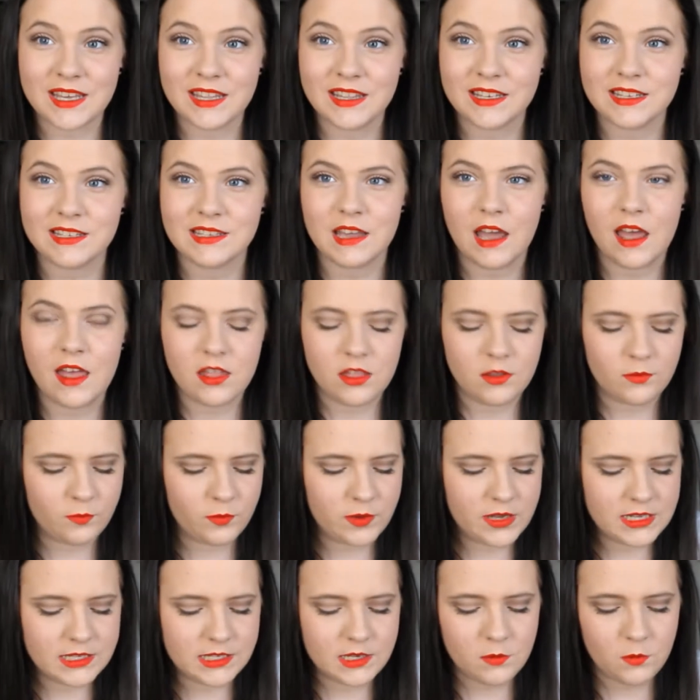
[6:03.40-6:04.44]
in this, and the
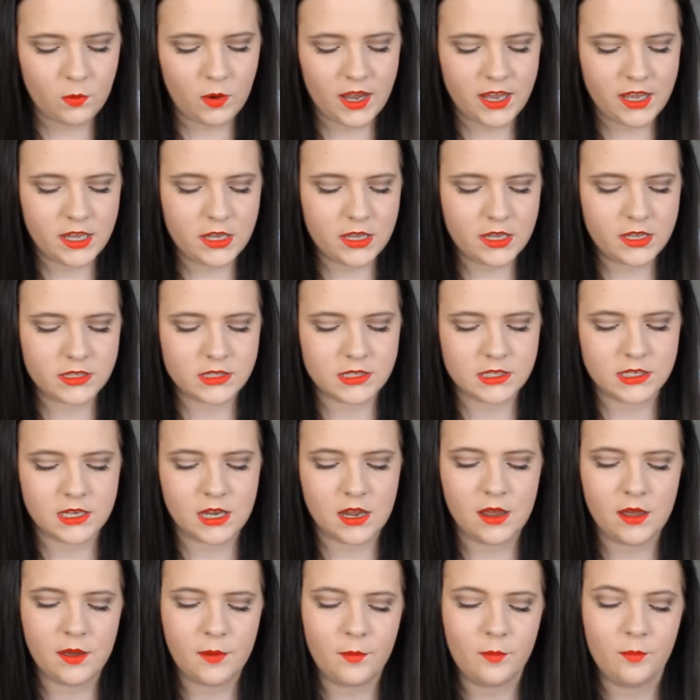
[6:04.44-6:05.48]
reason why it's
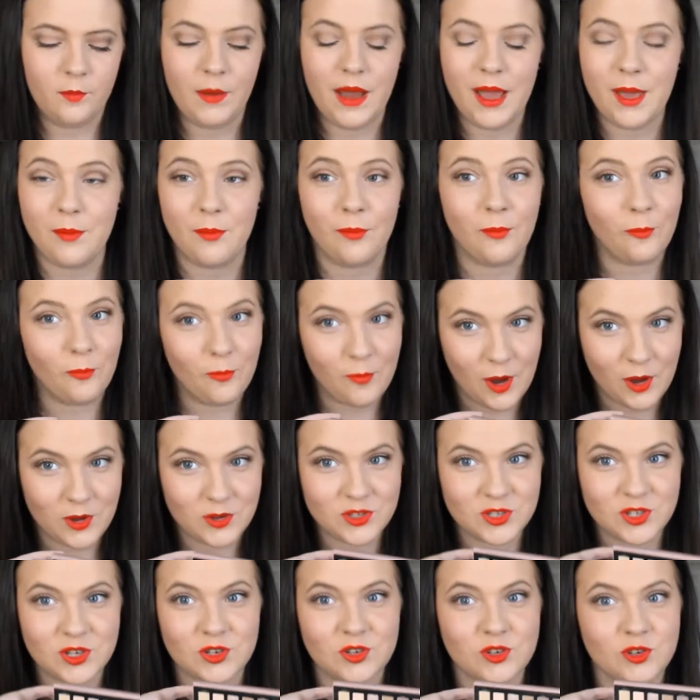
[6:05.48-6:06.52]
my
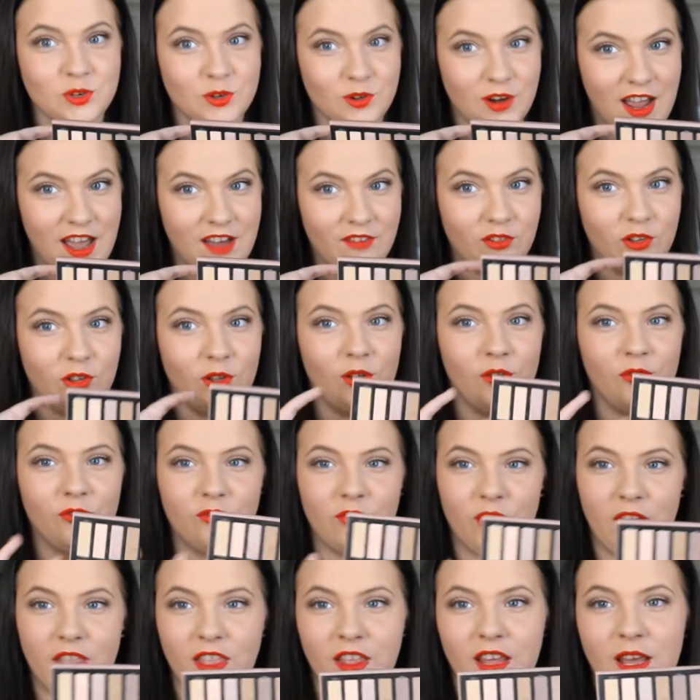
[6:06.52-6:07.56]
most travel
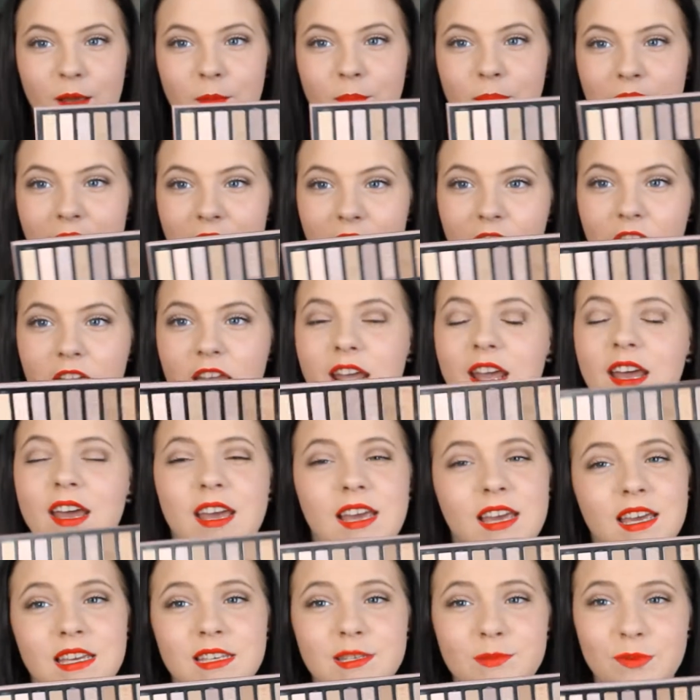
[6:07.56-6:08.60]
friendly palette
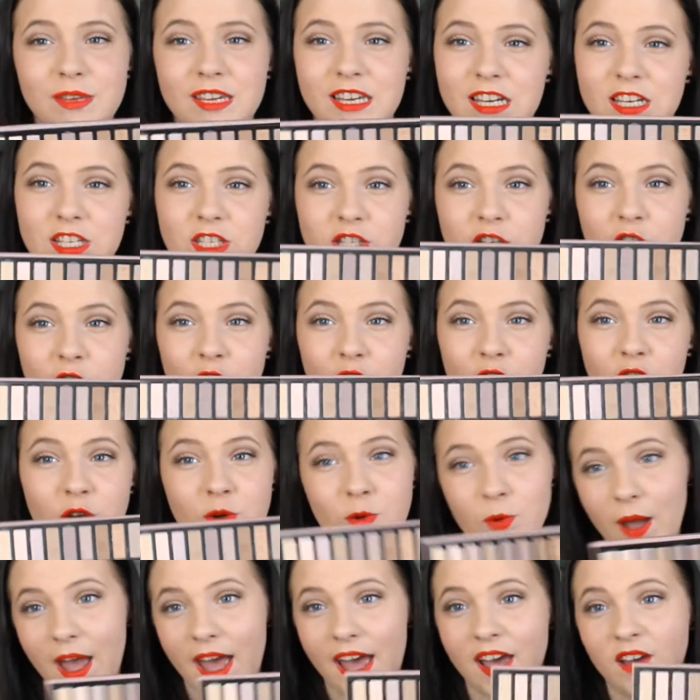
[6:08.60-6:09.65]
is because
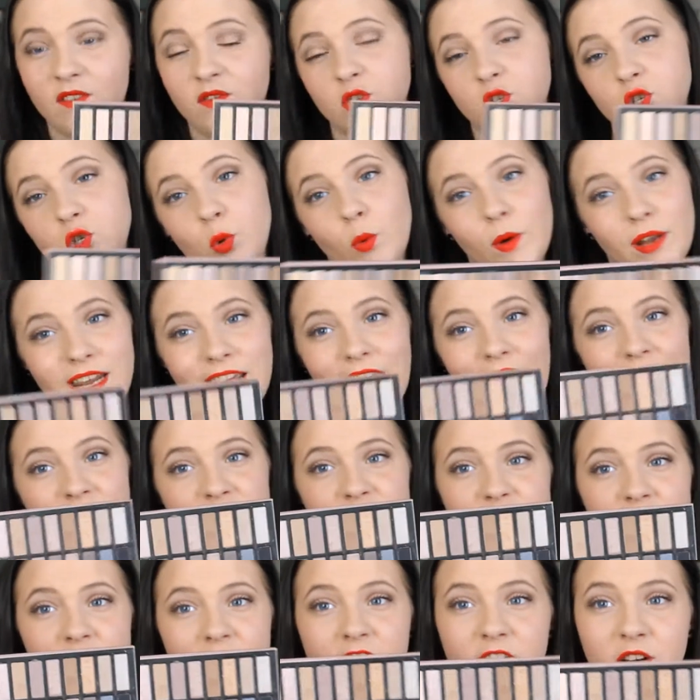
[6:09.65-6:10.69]
you have 20
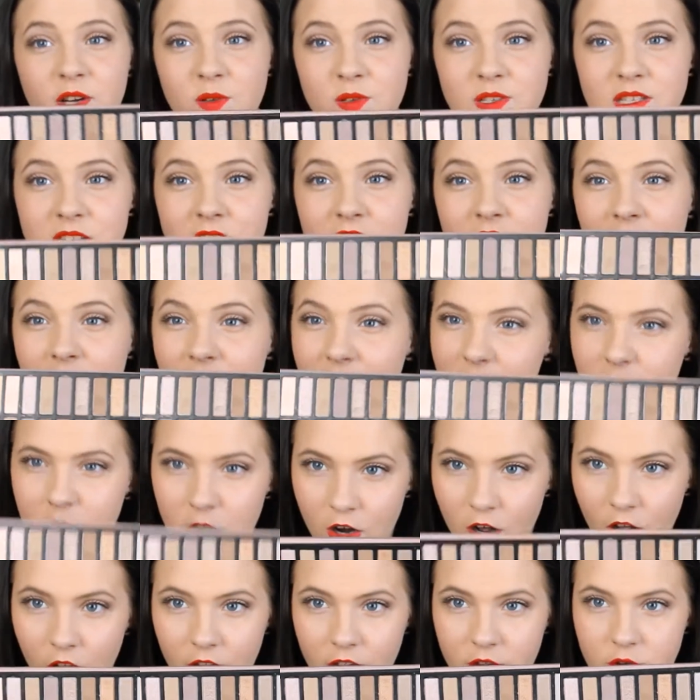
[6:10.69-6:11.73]
eyeshadows.
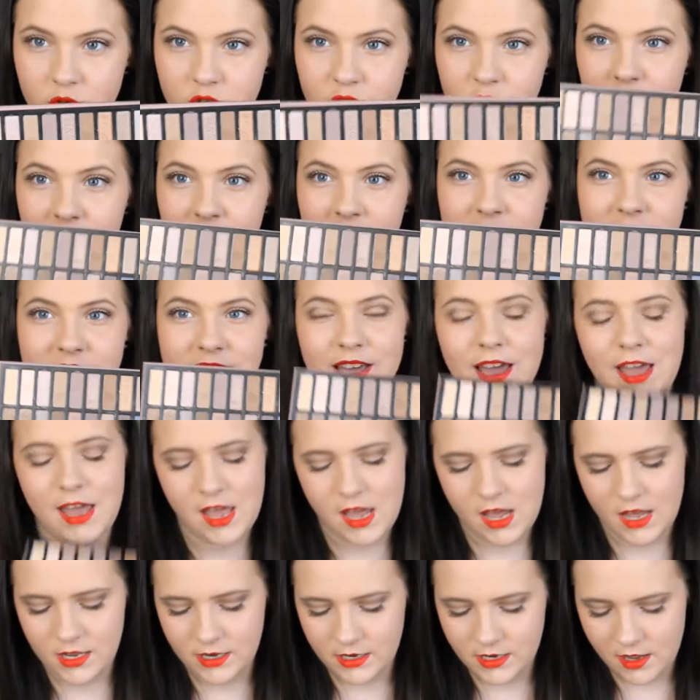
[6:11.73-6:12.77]
They're all neutrals,
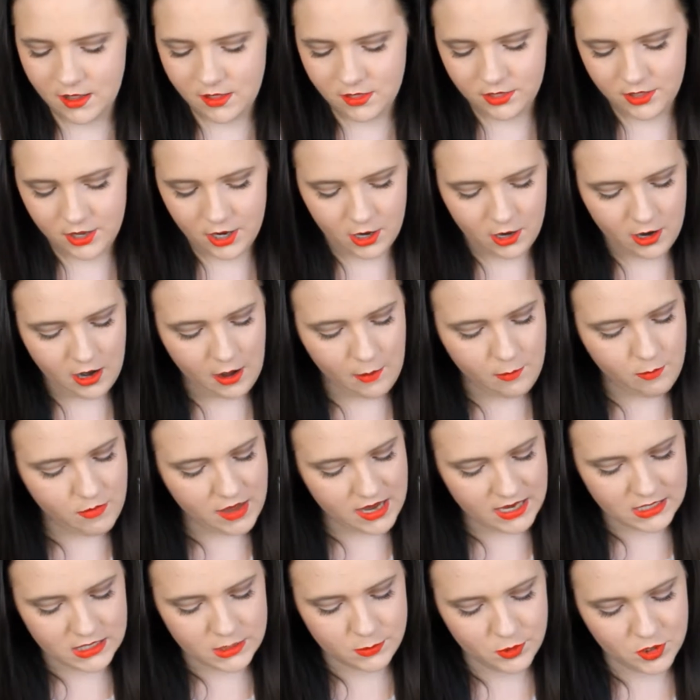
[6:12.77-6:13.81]
and they're a
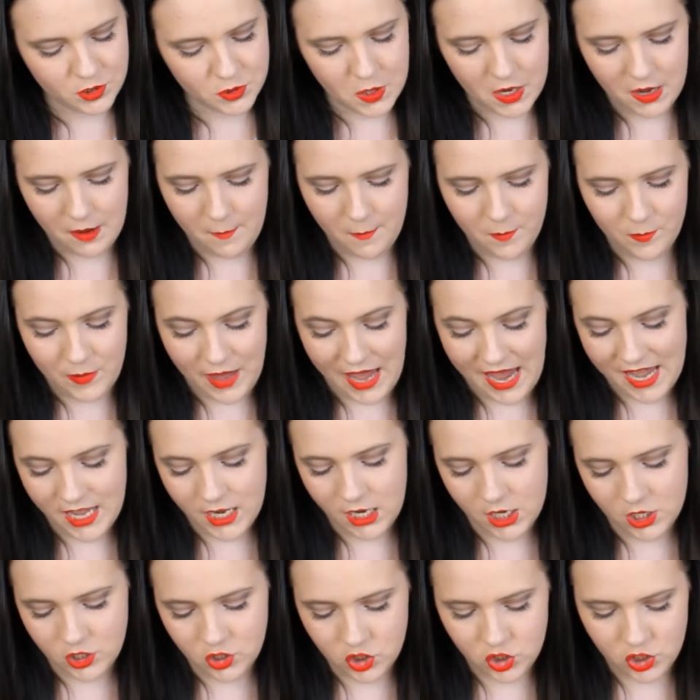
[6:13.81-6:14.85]
mix between
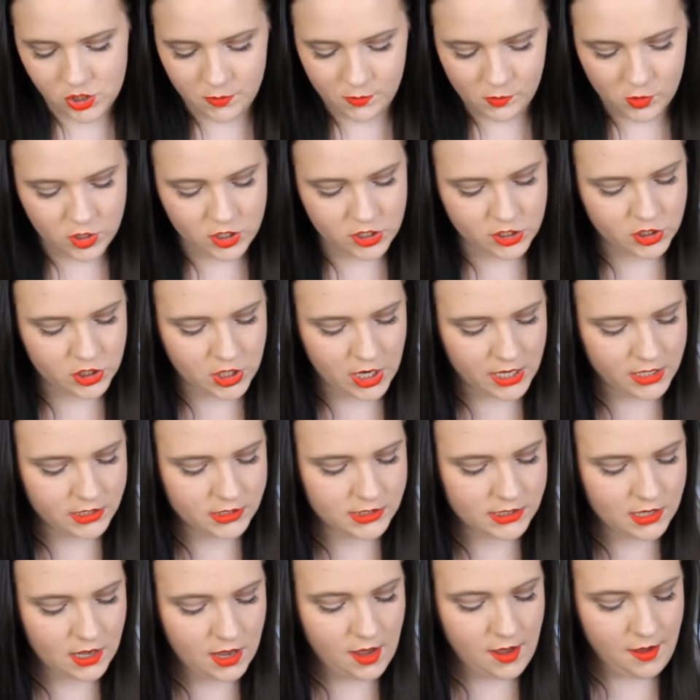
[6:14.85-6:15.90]
matte and shimmery
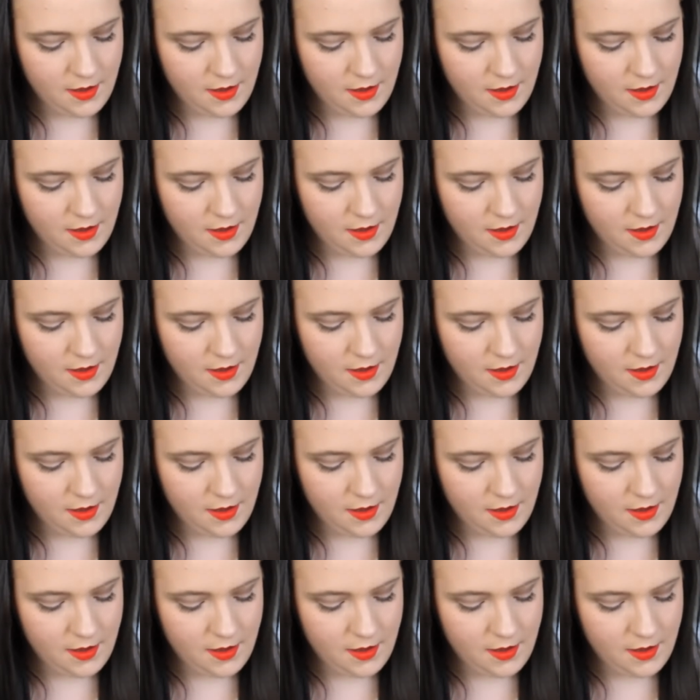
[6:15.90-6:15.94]
shades.